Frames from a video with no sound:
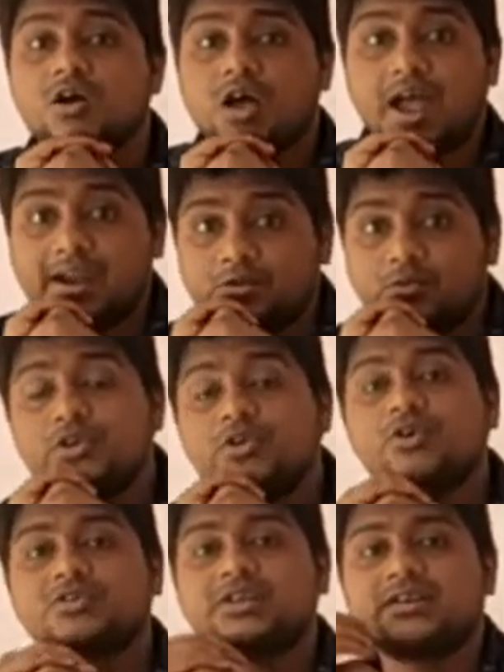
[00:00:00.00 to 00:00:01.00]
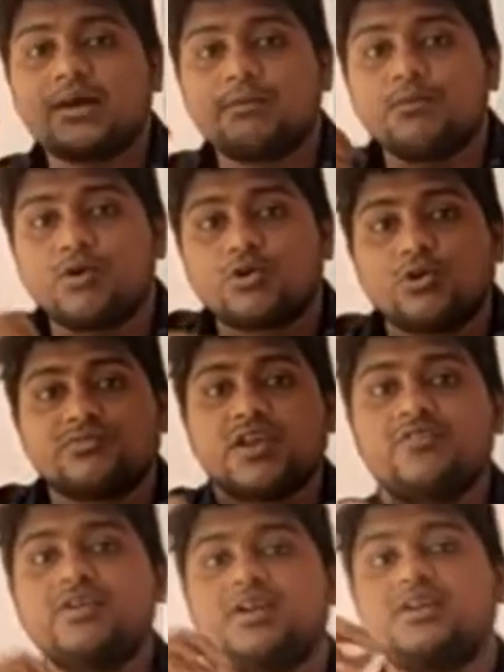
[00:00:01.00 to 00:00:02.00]
And we know that the motto of the
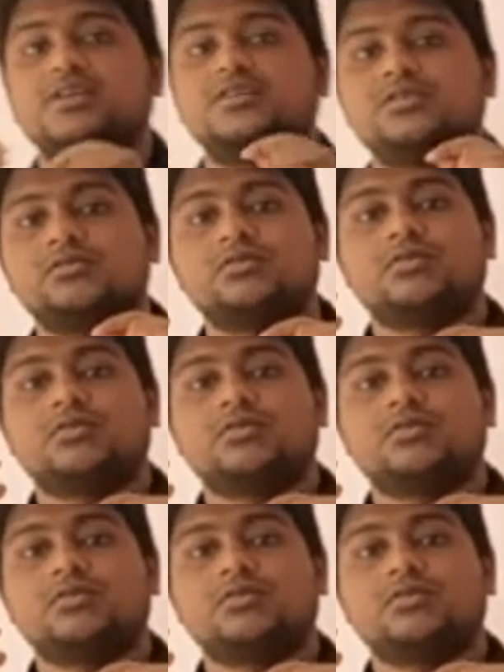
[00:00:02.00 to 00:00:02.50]
United